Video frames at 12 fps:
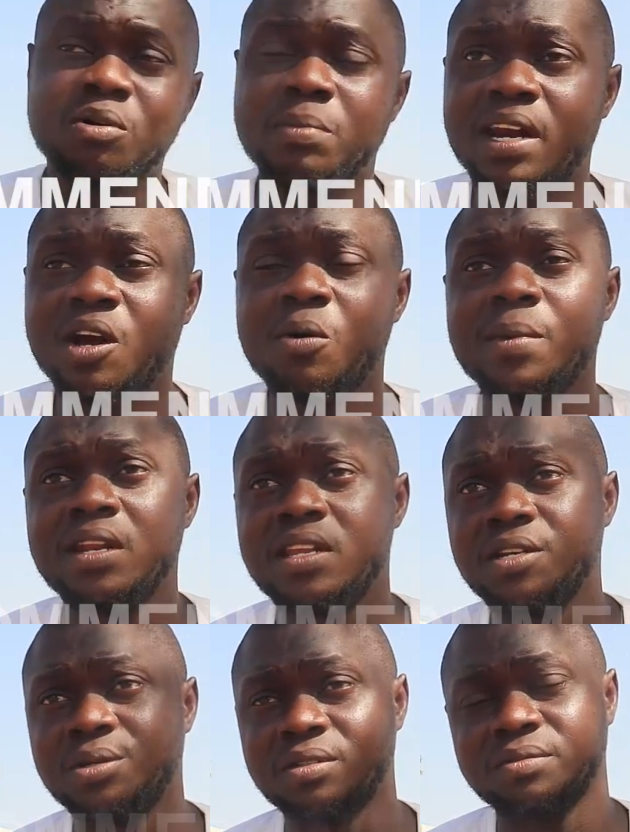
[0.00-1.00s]
my
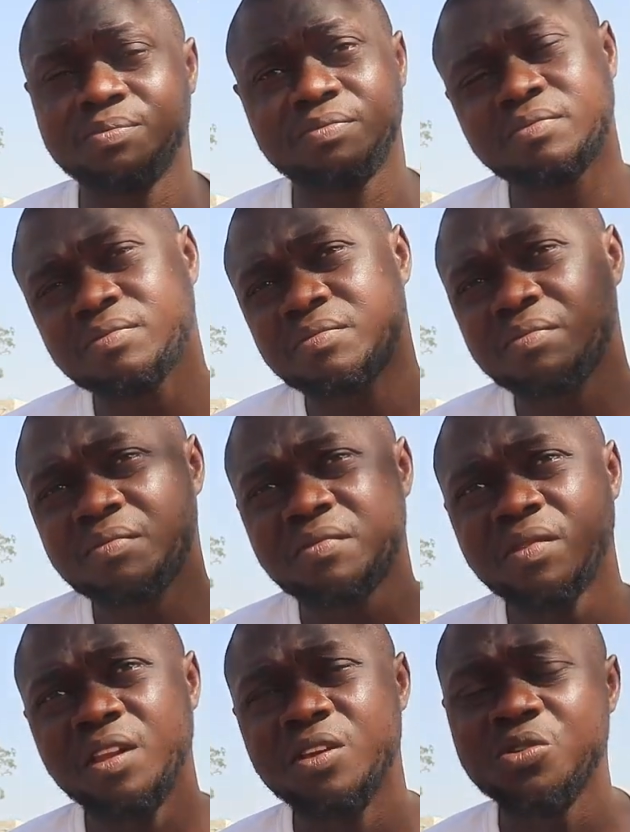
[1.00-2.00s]
recommendation,
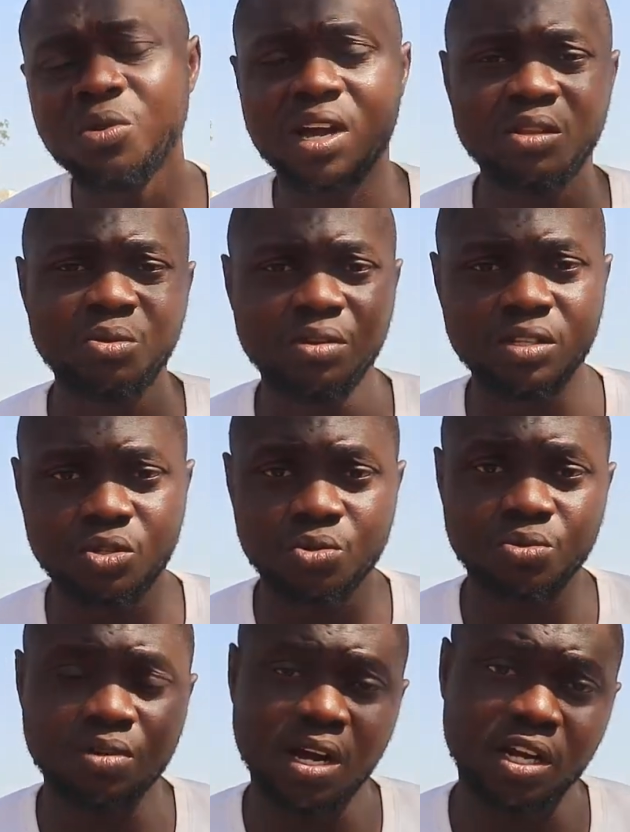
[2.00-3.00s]
you can do the
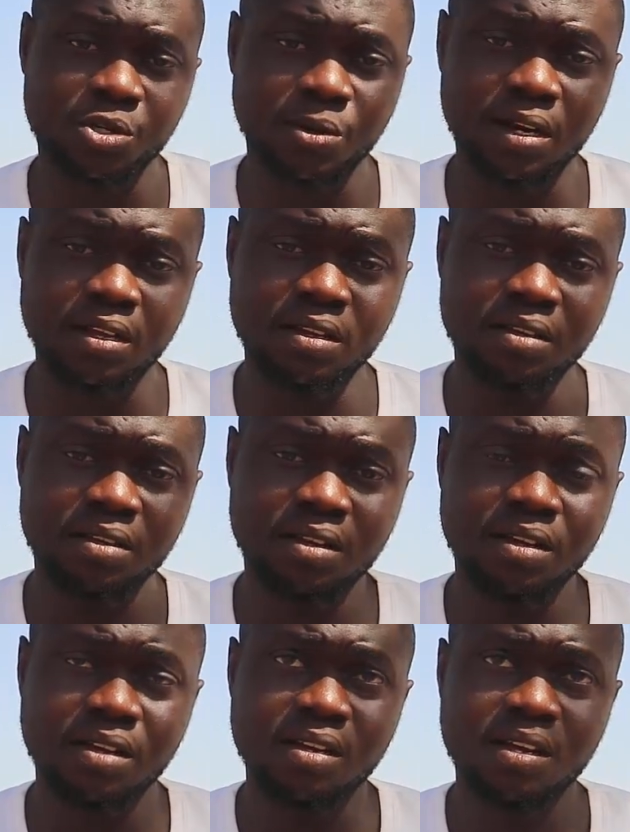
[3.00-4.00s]
two actually,
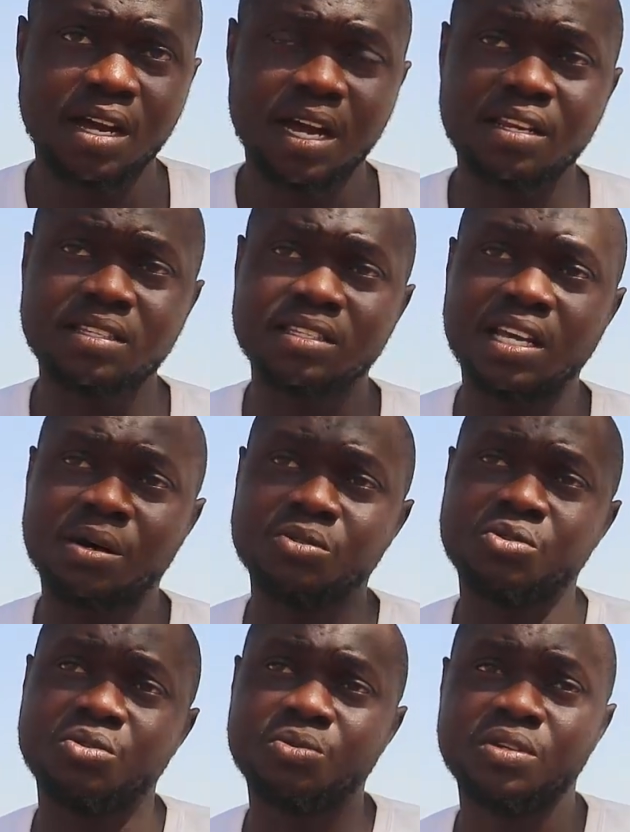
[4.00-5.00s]
and this is how
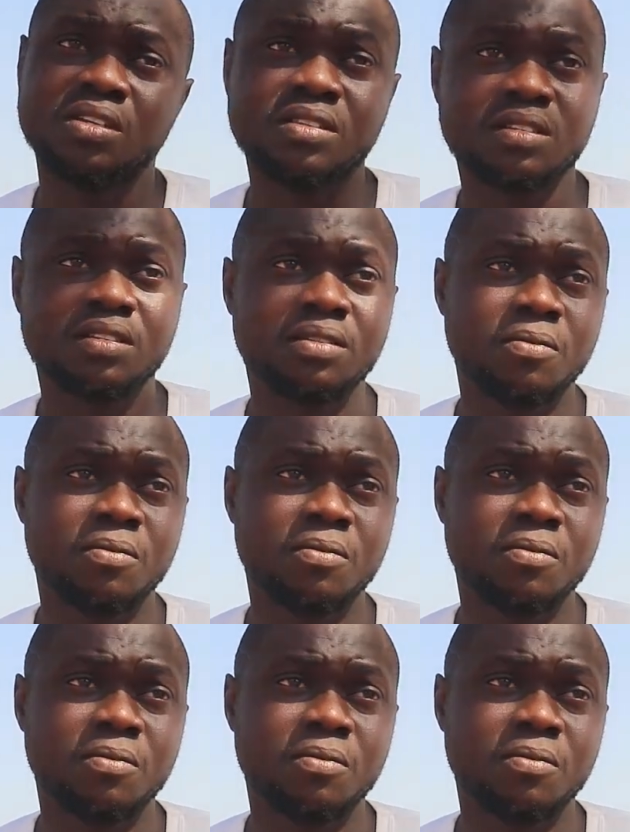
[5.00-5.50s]
to do it.